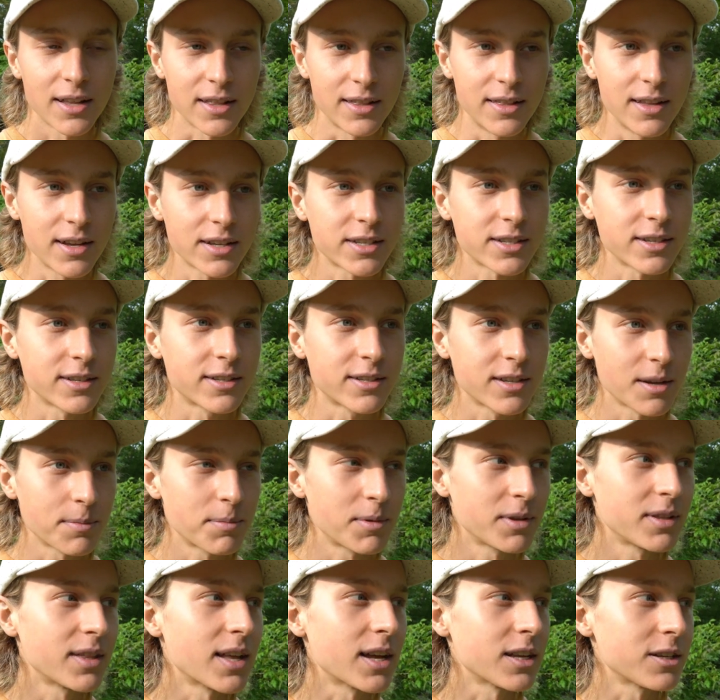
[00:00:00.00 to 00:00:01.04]
This is
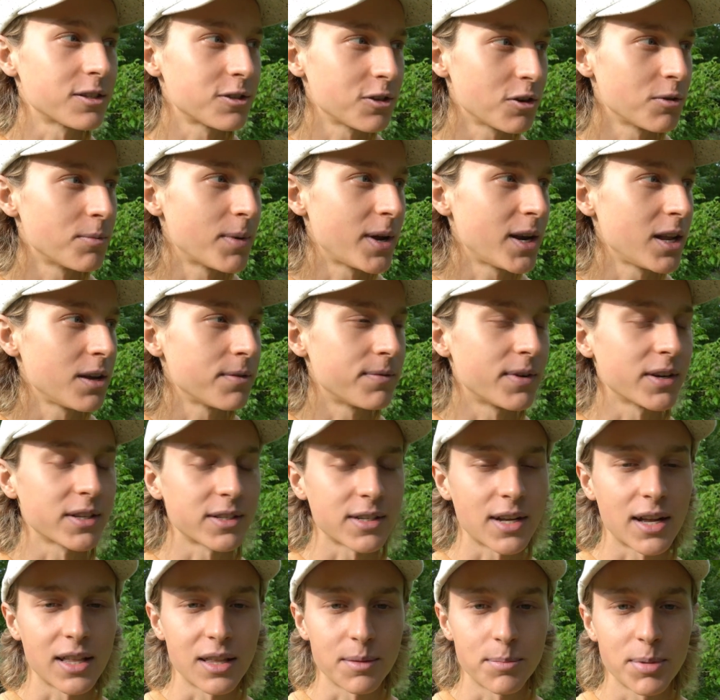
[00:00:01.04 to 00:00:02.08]
something that so many of
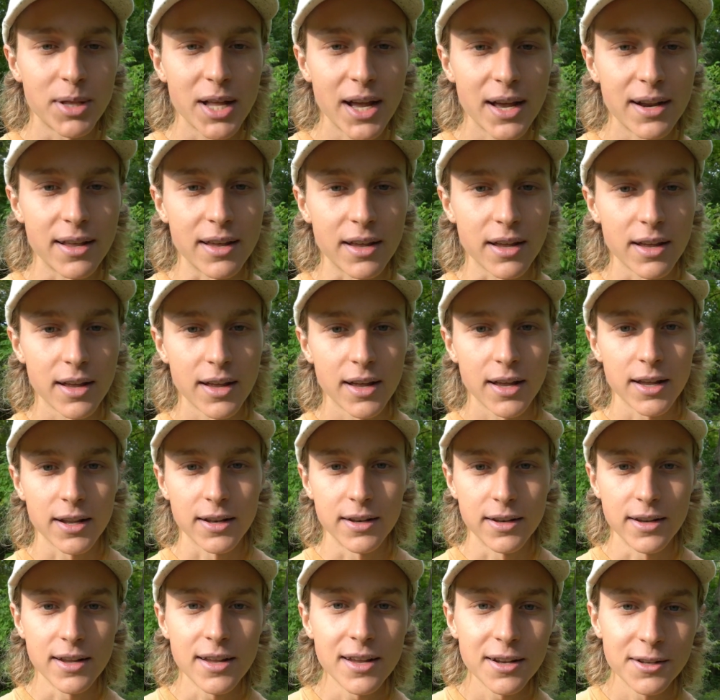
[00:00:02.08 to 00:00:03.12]
us on the planet
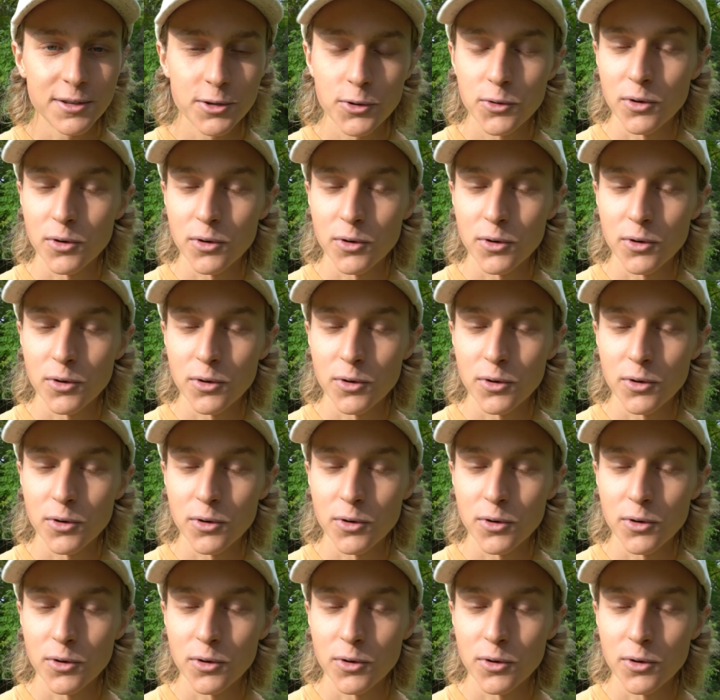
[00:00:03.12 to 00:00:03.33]
need to